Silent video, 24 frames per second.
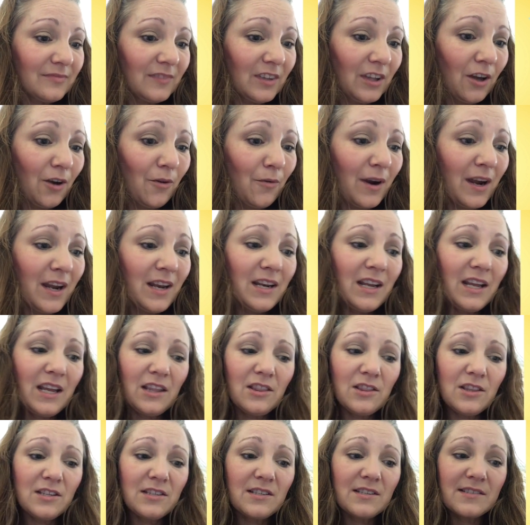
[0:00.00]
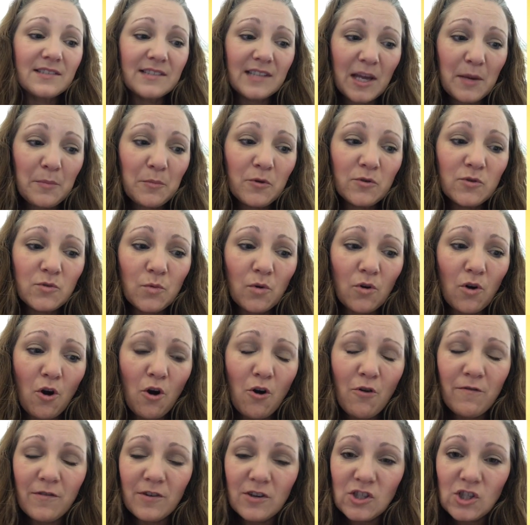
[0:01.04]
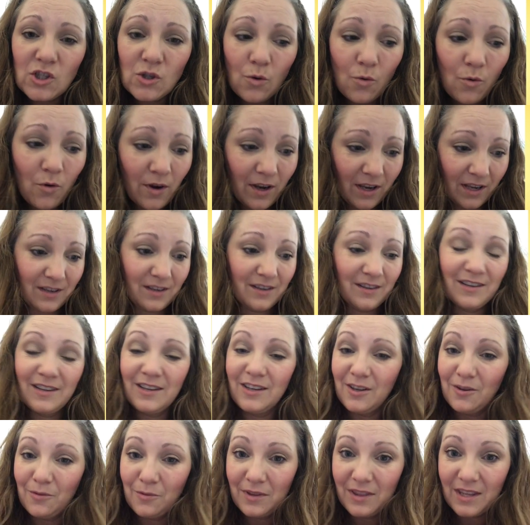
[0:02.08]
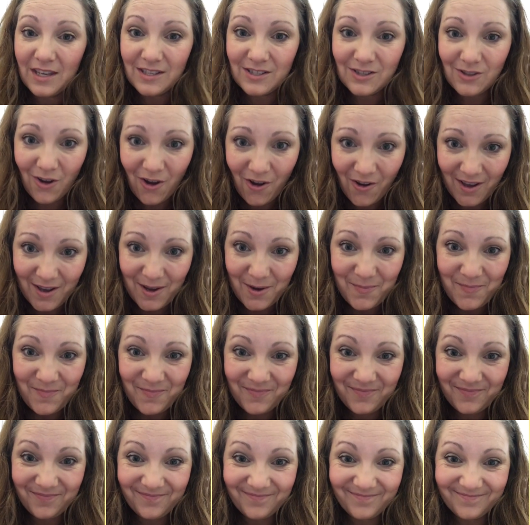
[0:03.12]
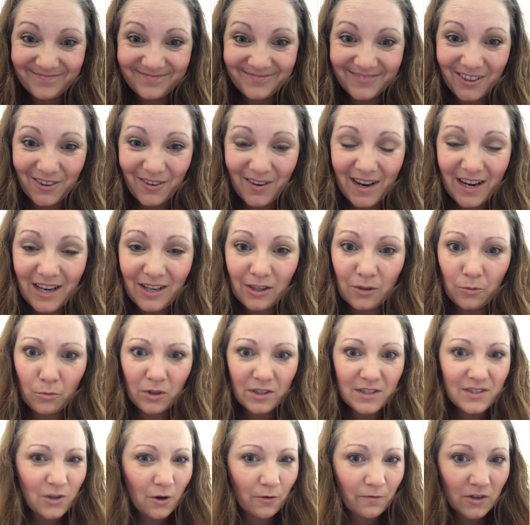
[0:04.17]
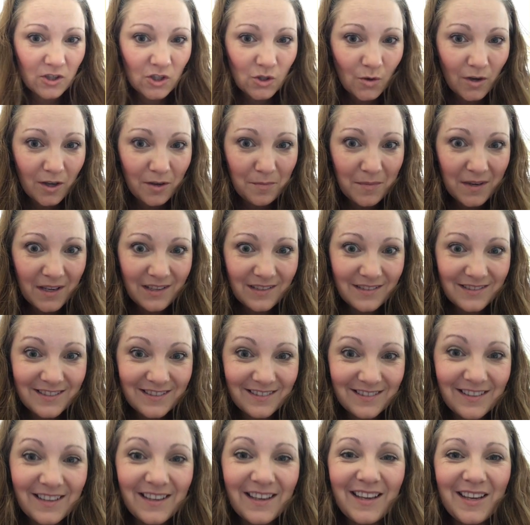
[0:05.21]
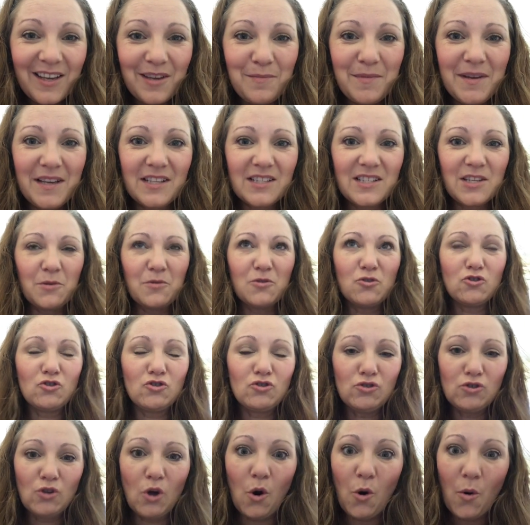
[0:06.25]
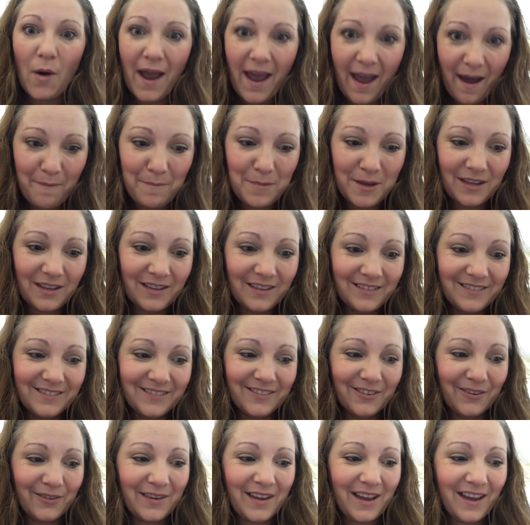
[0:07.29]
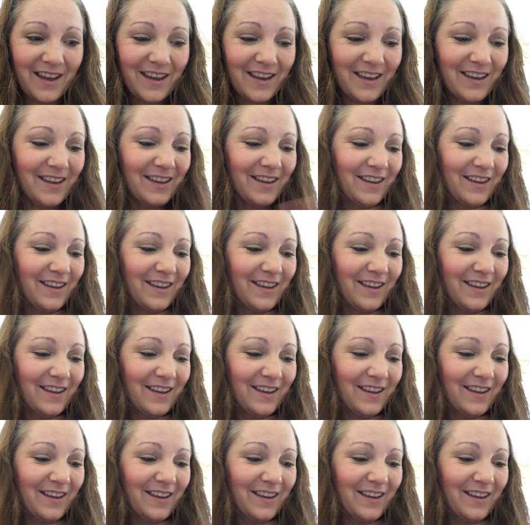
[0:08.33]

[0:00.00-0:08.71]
all right? And the disciples were overjoyed when they saw him, all right? And what's overjoyed means? It means they were so happy, okay?